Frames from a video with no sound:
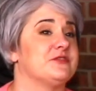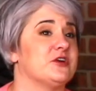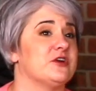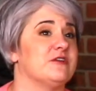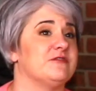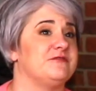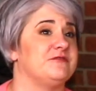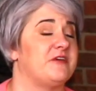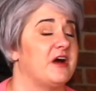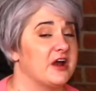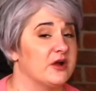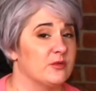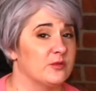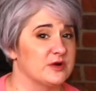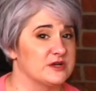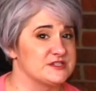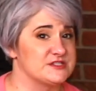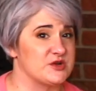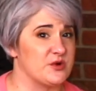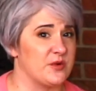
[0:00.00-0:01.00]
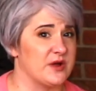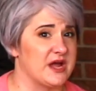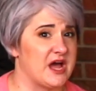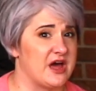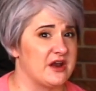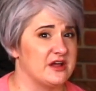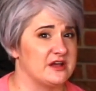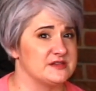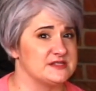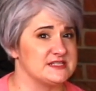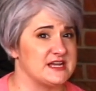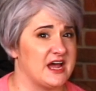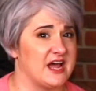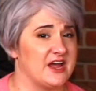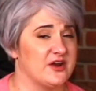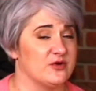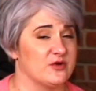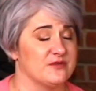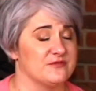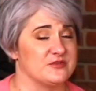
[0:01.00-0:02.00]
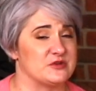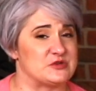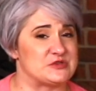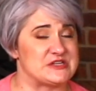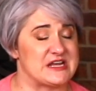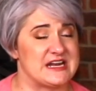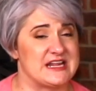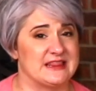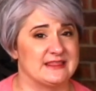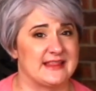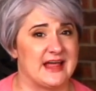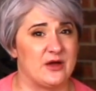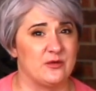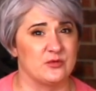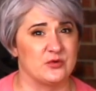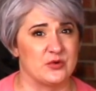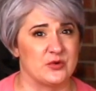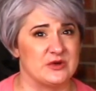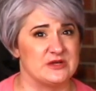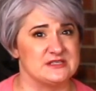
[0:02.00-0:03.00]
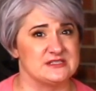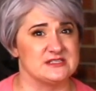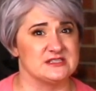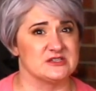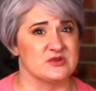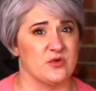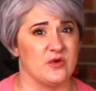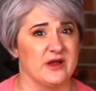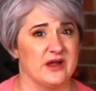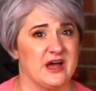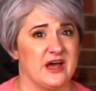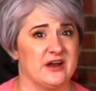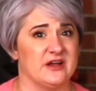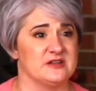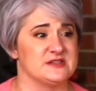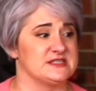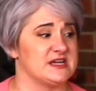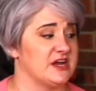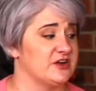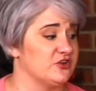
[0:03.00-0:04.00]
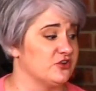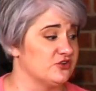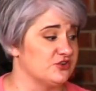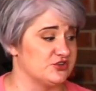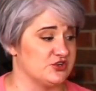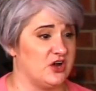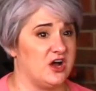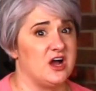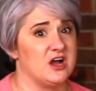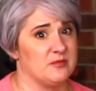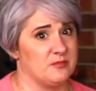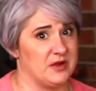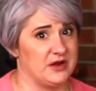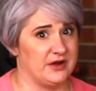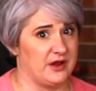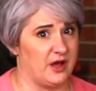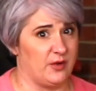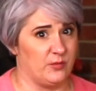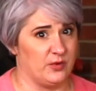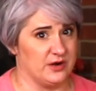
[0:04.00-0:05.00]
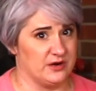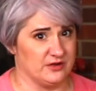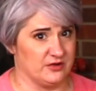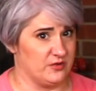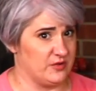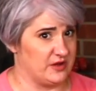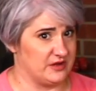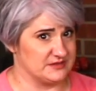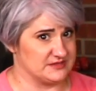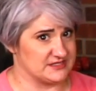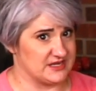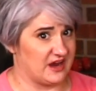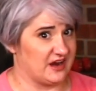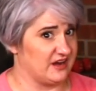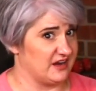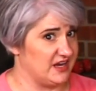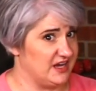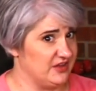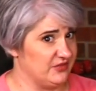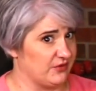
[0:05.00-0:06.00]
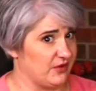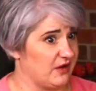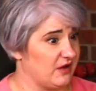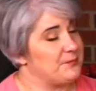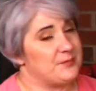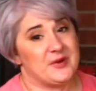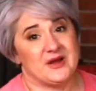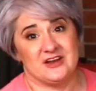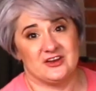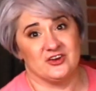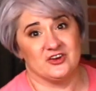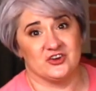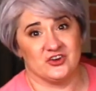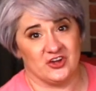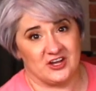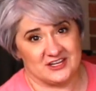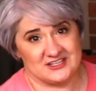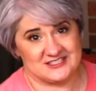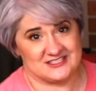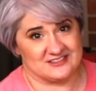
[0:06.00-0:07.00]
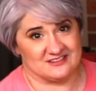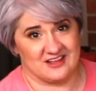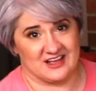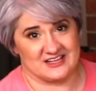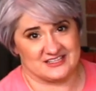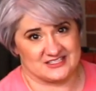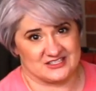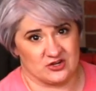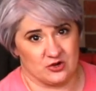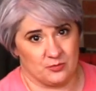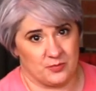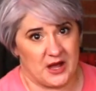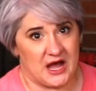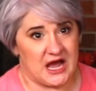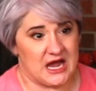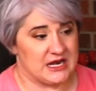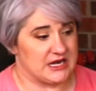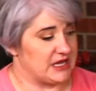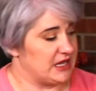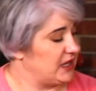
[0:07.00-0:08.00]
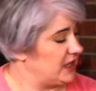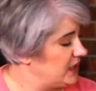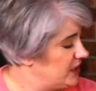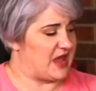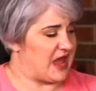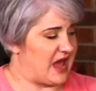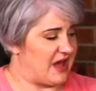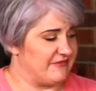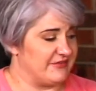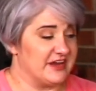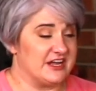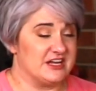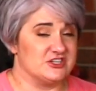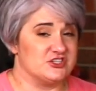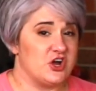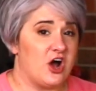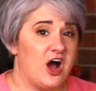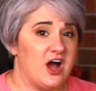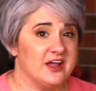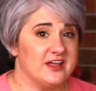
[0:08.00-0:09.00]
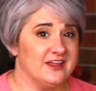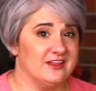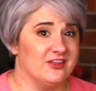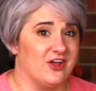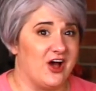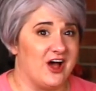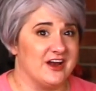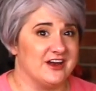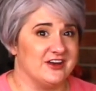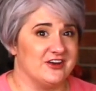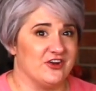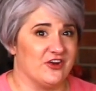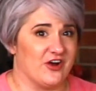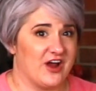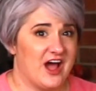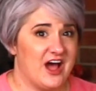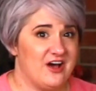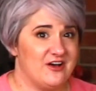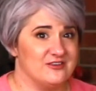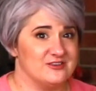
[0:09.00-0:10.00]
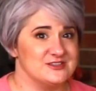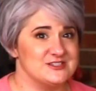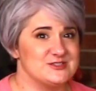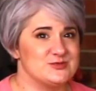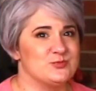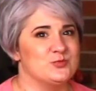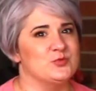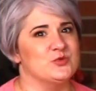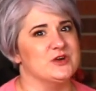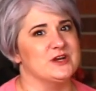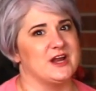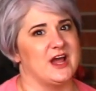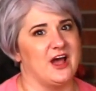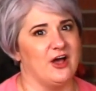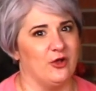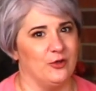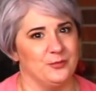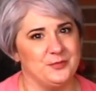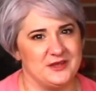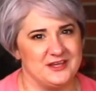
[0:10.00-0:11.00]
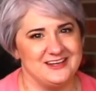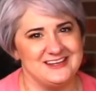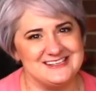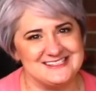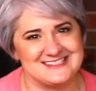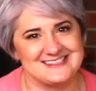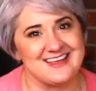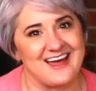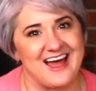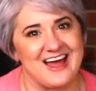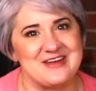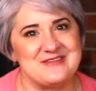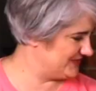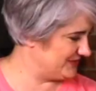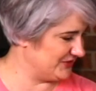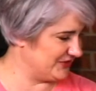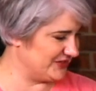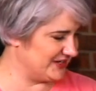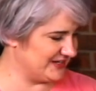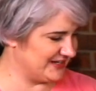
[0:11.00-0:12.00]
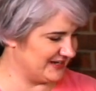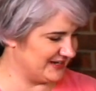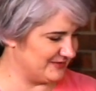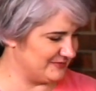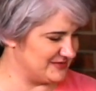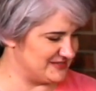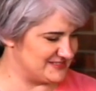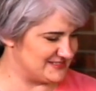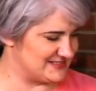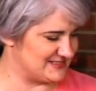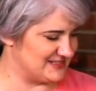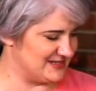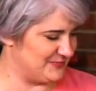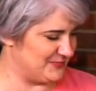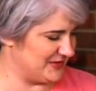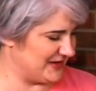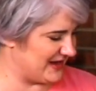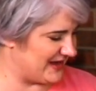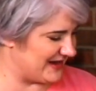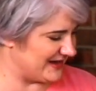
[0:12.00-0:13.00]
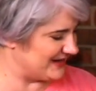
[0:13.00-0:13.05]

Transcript: there are fireworks going on outside, or if there's any loud noises going on outside, your dog might not want to go outside either. But your dog still has to go potty. Having a DoggieLawn in your house would help ease that. Look at him, he's sleeping on